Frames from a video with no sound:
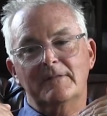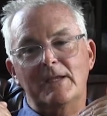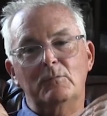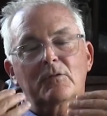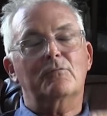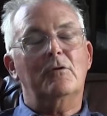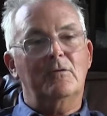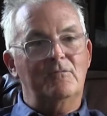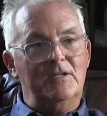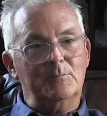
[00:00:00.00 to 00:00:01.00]
they would
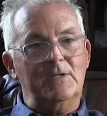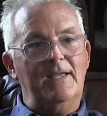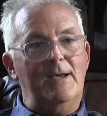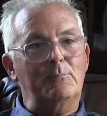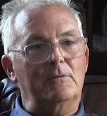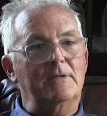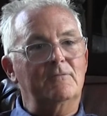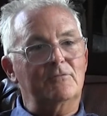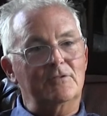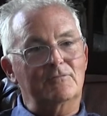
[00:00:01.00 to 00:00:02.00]
throw investment capital
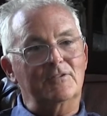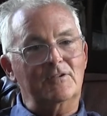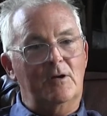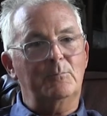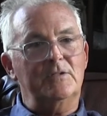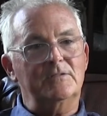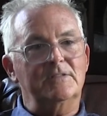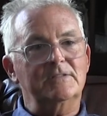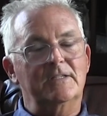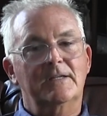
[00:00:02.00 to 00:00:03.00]
in for different companies
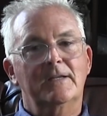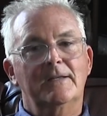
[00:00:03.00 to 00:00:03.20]
and so